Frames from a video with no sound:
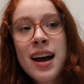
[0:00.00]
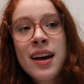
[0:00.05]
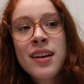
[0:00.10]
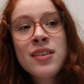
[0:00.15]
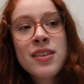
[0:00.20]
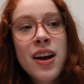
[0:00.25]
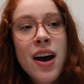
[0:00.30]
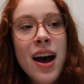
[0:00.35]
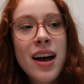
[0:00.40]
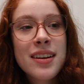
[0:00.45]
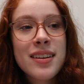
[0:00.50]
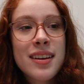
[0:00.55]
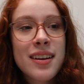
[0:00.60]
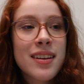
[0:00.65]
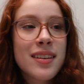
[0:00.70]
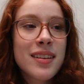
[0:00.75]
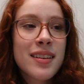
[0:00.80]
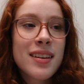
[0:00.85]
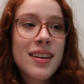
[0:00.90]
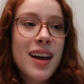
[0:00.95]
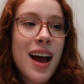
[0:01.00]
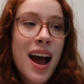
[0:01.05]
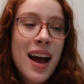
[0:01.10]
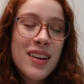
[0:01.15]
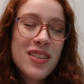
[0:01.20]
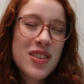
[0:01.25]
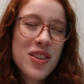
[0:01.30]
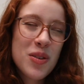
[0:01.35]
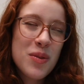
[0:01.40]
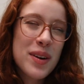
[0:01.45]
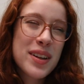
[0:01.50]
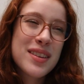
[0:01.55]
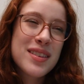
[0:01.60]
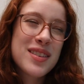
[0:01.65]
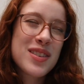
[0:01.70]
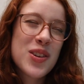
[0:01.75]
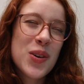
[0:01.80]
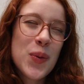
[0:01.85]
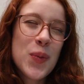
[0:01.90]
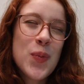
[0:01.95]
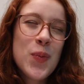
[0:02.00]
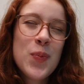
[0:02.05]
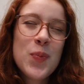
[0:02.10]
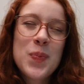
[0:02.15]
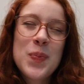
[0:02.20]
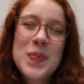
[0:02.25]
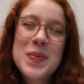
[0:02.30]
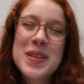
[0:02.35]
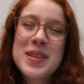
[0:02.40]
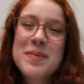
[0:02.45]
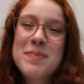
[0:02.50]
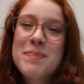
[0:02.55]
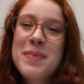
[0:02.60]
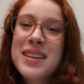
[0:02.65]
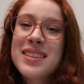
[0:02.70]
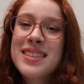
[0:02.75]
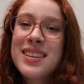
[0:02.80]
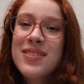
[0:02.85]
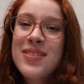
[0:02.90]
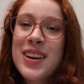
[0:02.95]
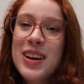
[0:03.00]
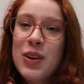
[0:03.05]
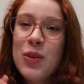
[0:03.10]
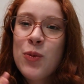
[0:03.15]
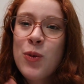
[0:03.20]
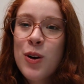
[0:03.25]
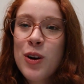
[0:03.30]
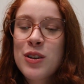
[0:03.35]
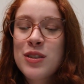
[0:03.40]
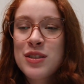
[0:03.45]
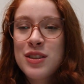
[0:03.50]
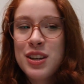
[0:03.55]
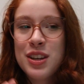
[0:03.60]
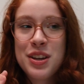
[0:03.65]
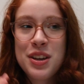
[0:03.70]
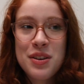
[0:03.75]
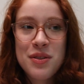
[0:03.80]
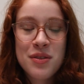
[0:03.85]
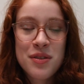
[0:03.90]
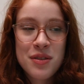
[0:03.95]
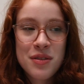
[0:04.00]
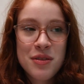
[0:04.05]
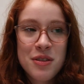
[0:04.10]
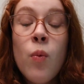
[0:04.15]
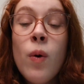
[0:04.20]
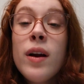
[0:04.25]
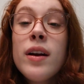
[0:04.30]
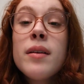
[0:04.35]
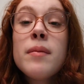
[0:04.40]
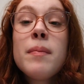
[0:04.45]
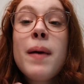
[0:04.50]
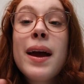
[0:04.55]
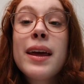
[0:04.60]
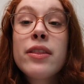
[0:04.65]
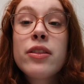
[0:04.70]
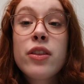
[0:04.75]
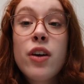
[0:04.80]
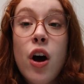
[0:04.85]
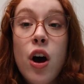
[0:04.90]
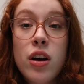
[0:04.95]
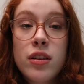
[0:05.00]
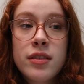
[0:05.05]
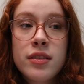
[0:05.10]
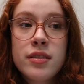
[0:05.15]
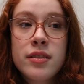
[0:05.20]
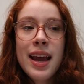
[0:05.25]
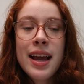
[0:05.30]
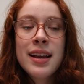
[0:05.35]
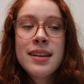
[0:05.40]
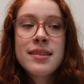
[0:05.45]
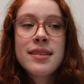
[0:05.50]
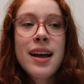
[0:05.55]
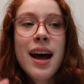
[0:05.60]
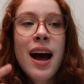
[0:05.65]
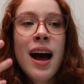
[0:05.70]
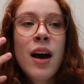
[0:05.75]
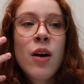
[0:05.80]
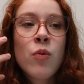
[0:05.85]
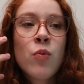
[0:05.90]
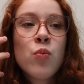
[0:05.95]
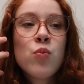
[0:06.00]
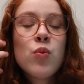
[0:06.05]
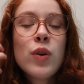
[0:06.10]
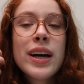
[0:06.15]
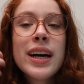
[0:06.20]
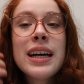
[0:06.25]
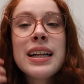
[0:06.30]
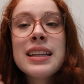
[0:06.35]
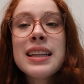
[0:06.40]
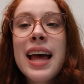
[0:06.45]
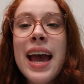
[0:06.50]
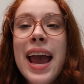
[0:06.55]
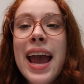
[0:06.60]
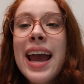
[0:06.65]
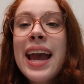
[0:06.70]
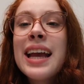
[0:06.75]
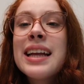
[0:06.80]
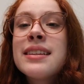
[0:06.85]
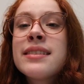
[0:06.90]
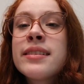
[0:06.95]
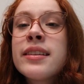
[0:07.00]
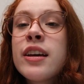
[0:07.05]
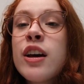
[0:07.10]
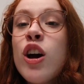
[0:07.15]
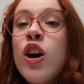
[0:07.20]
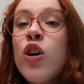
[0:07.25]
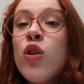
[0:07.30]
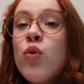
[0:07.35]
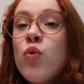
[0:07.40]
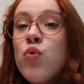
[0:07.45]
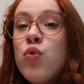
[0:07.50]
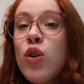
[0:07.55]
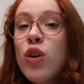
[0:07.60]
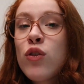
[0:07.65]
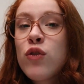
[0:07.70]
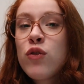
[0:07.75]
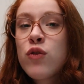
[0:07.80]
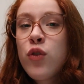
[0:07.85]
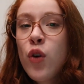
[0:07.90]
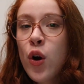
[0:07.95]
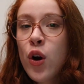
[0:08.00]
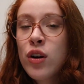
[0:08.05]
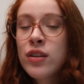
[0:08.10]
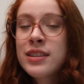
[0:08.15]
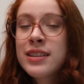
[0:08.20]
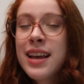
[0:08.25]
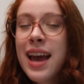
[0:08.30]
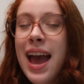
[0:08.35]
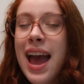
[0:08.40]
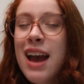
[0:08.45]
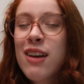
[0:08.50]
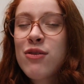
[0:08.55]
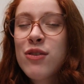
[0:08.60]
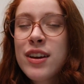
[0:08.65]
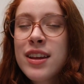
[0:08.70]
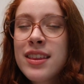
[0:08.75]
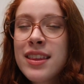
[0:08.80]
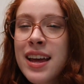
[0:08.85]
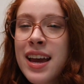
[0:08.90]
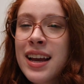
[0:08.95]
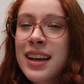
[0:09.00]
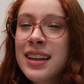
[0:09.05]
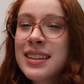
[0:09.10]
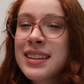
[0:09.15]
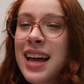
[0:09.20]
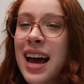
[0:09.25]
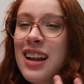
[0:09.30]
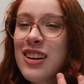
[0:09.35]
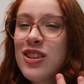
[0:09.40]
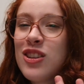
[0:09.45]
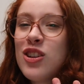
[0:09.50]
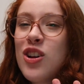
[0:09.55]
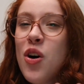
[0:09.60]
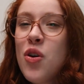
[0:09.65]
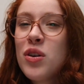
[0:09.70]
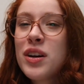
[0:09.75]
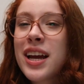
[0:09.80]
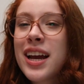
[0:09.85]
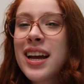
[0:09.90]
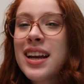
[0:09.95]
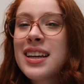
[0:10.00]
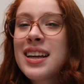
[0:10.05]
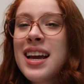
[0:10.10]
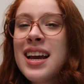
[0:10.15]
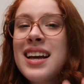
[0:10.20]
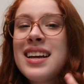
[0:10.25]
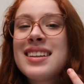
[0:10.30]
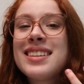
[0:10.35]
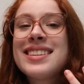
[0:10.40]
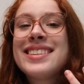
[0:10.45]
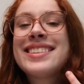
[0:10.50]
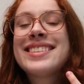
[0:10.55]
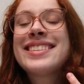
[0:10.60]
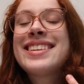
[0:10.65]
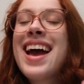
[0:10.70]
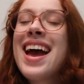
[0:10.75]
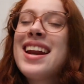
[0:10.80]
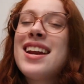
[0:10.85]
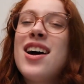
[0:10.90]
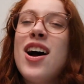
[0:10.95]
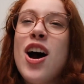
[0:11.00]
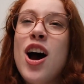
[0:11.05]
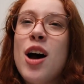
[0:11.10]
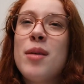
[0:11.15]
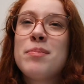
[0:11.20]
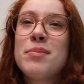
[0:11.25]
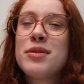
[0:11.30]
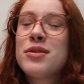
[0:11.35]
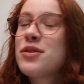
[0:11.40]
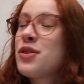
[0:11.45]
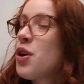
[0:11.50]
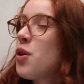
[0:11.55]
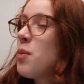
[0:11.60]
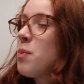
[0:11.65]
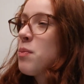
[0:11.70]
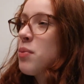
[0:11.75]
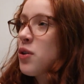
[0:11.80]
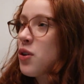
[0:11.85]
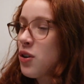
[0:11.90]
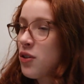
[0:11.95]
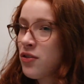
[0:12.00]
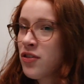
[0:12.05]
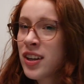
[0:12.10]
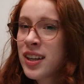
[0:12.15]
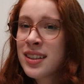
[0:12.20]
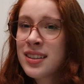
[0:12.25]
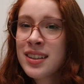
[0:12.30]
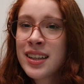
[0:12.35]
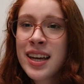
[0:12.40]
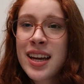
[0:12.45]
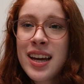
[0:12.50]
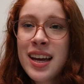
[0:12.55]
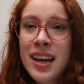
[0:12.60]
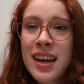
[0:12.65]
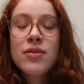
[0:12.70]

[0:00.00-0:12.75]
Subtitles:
I don't know what the specific word to use. One of my thoughts is that will it reverse everything that Logan set up so perfectly?